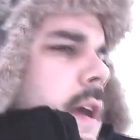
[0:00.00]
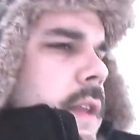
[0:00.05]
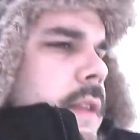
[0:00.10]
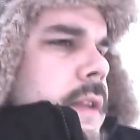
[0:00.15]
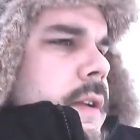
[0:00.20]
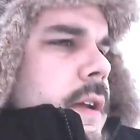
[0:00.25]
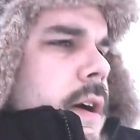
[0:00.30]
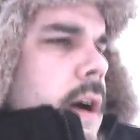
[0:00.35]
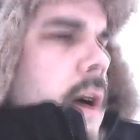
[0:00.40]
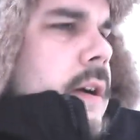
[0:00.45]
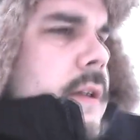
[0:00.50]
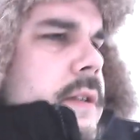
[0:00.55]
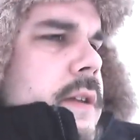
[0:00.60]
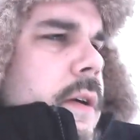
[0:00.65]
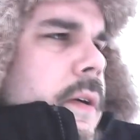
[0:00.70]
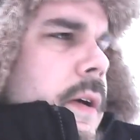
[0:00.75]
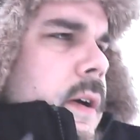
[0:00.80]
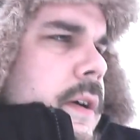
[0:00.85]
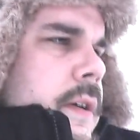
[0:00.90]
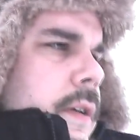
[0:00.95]
and the dog's
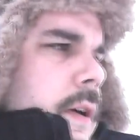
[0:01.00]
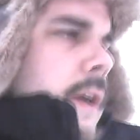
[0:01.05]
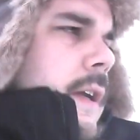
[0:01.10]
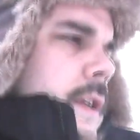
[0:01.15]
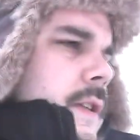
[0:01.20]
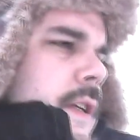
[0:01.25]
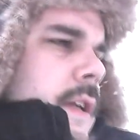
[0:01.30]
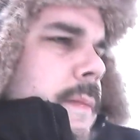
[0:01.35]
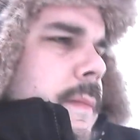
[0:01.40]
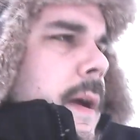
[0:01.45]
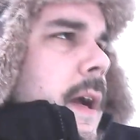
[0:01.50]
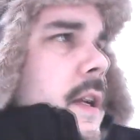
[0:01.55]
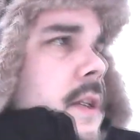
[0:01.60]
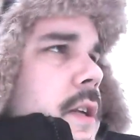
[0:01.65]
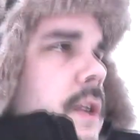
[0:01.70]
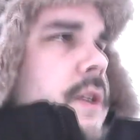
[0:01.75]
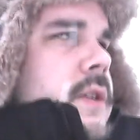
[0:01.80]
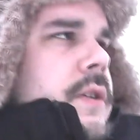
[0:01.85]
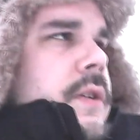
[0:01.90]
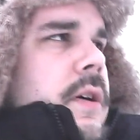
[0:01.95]
going crazy.
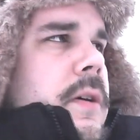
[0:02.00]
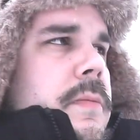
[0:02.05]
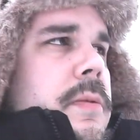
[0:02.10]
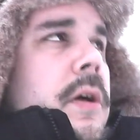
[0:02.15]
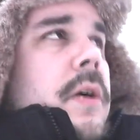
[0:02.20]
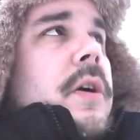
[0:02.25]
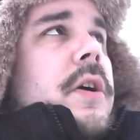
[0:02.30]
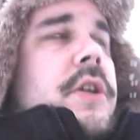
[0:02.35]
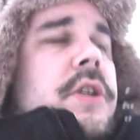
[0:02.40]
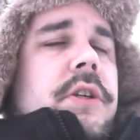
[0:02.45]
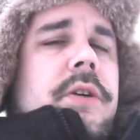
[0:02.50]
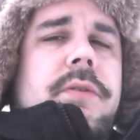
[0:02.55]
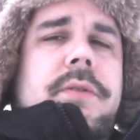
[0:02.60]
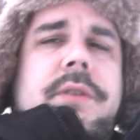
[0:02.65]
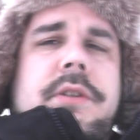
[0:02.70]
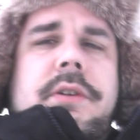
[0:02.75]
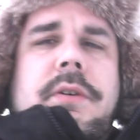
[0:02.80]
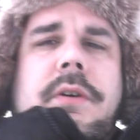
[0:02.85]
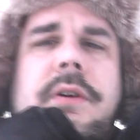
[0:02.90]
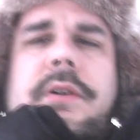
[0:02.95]
Imagine a snowblower
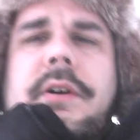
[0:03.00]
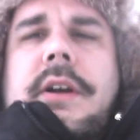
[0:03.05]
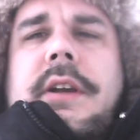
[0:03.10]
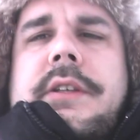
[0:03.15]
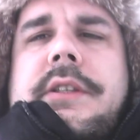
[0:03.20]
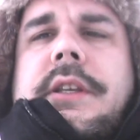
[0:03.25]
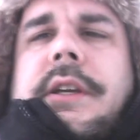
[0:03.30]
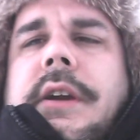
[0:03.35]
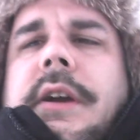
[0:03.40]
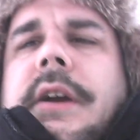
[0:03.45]
shooting snow across the